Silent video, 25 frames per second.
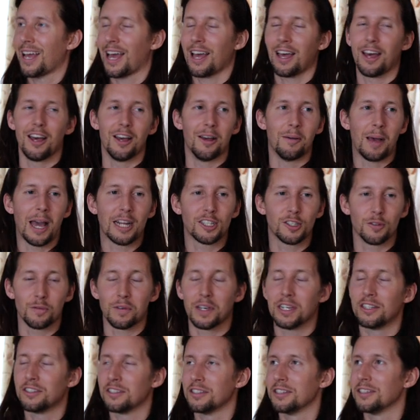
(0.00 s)

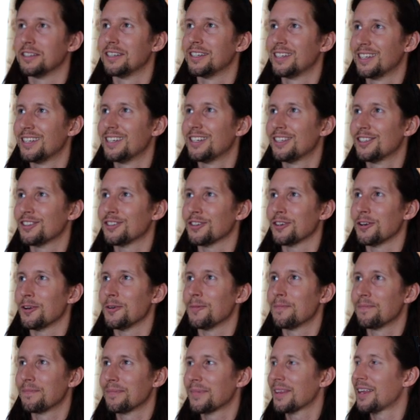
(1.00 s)
activator. So,
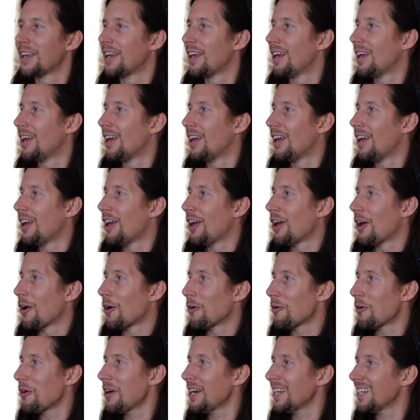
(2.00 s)
all
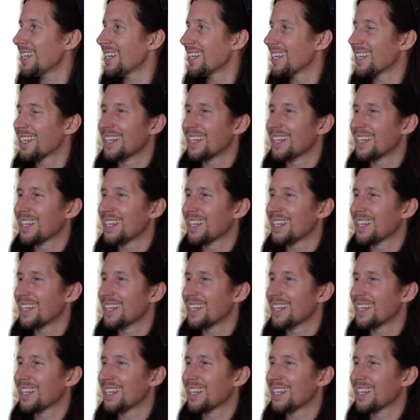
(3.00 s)
right.